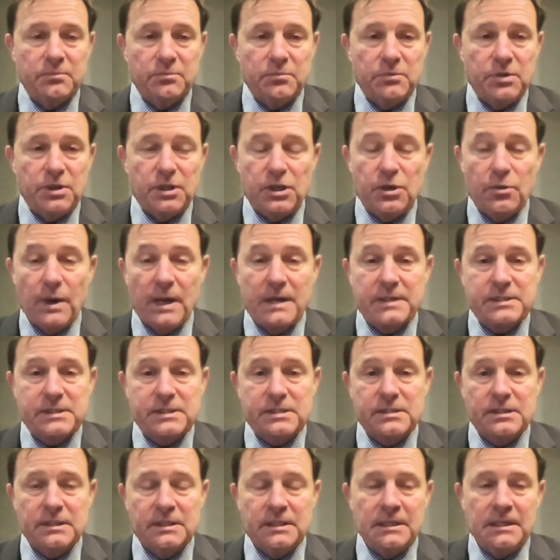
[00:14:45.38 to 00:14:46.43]
the
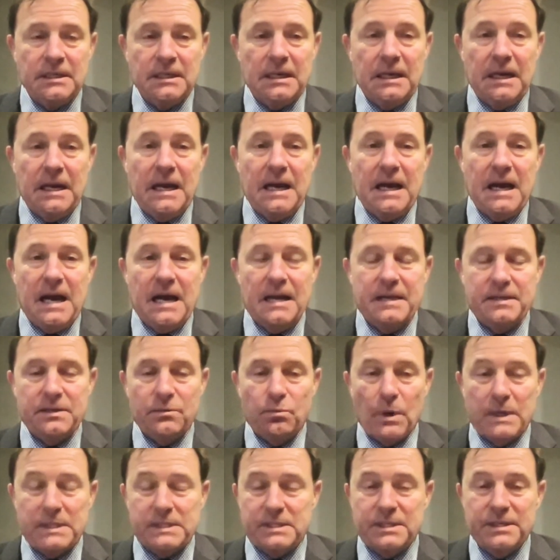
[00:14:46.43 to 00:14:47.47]
US and
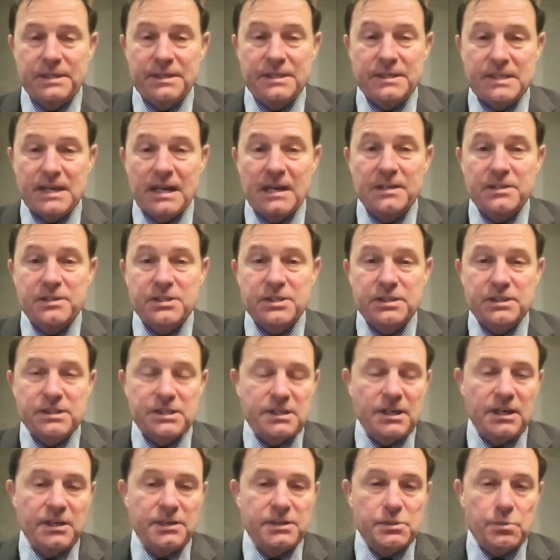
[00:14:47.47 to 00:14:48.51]
Western intelligence
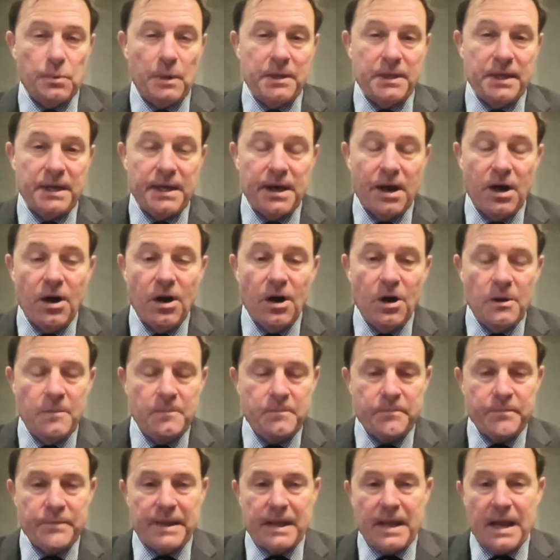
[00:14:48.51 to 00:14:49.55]
knows where they are.
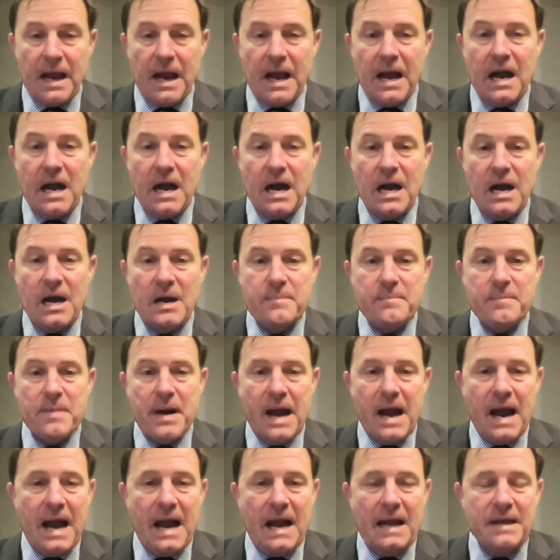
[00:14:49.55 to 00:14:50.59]

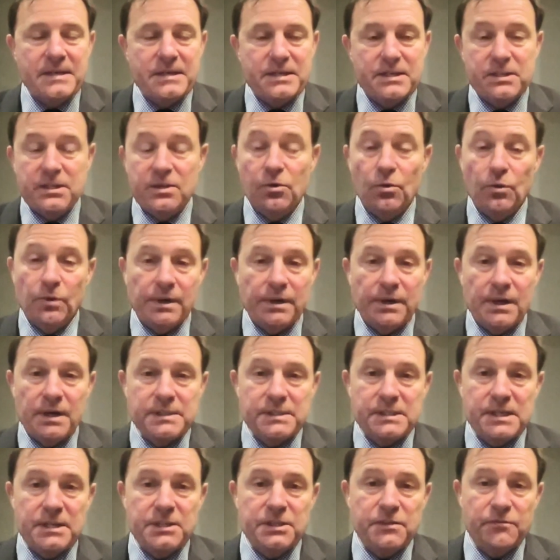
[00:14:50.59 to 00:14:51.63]
and the
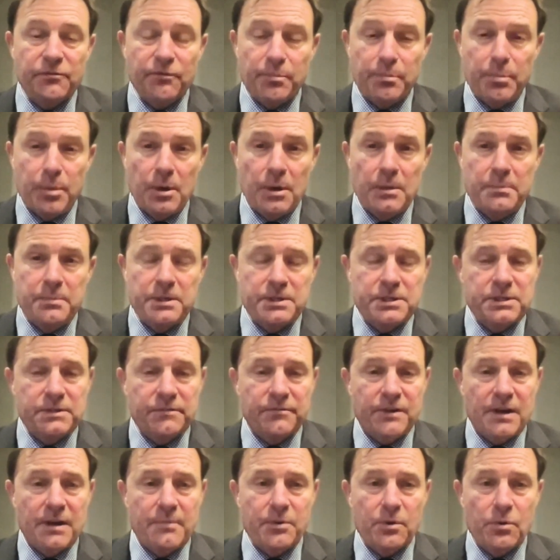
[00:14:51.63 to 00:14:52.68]
Organisation for Prohibition of
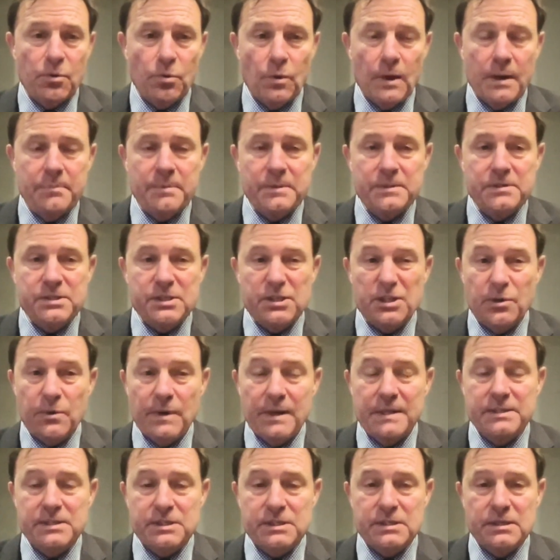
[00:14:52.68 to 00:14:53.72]
Chemical Weapons, the
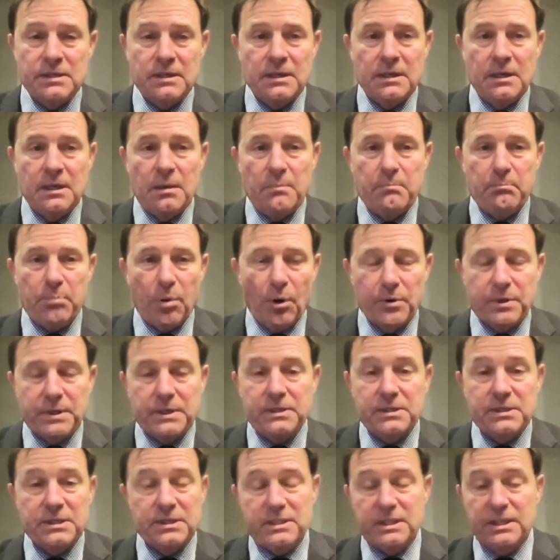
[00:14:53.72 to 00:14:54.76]
UN's body
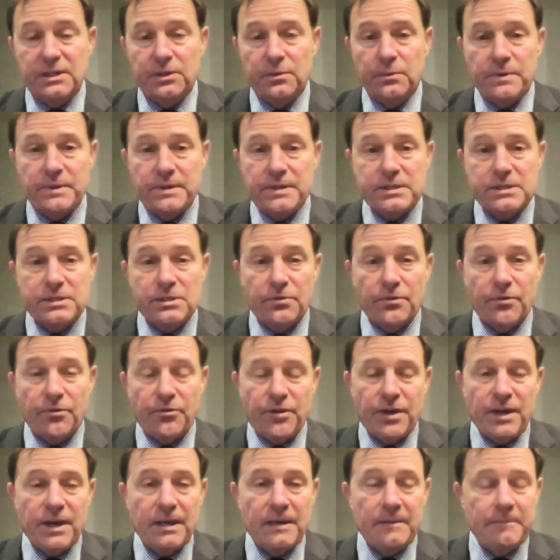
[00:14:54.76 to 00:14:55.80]
to deal with this sort of
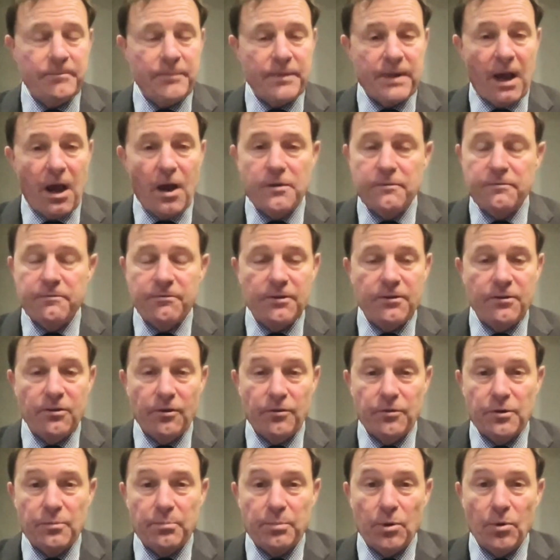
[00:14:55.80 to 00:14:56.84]
thing, hopefully are on
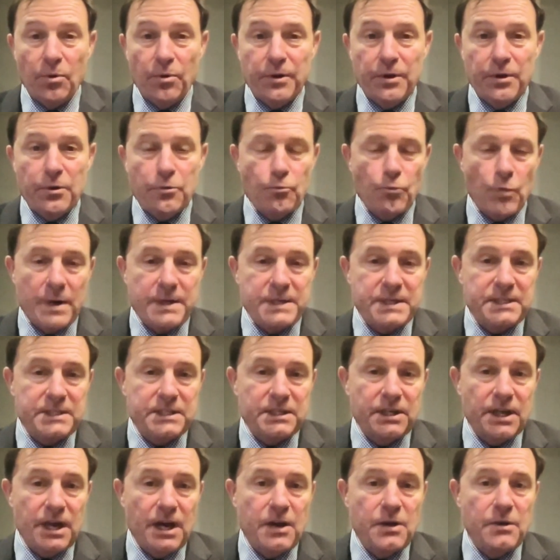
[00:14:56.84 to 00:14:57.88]
the border, ready to
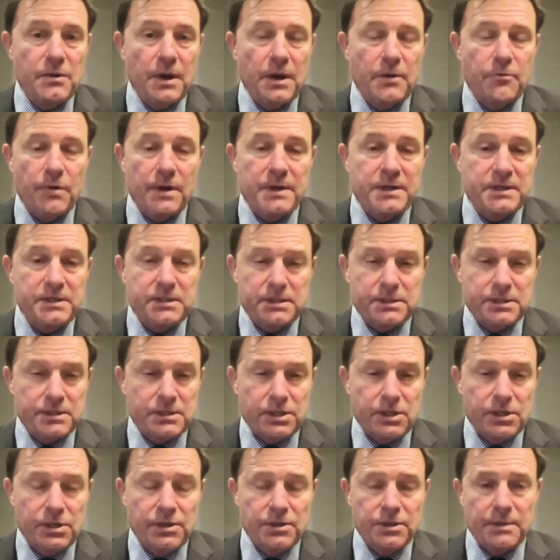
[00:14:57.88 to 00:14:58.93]
go and ready to
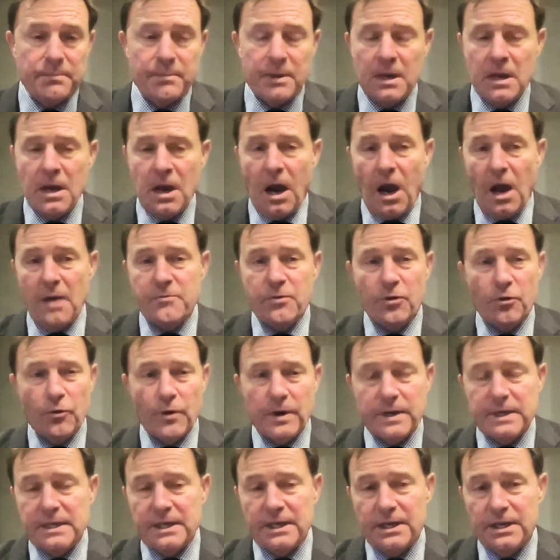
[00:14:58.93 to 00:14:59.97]
secure them. I've
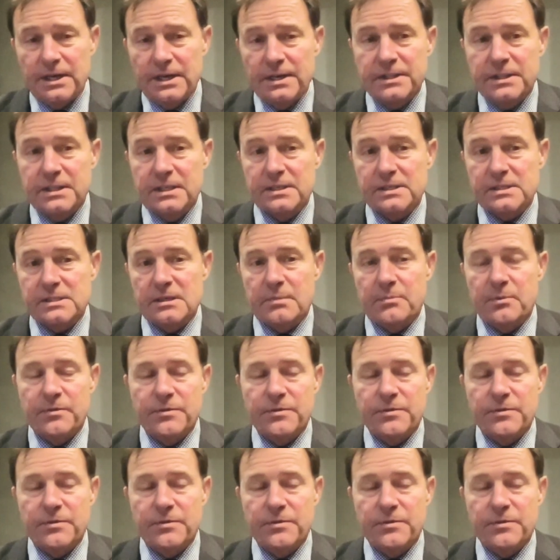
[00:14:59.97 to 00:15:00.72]
already heard that some of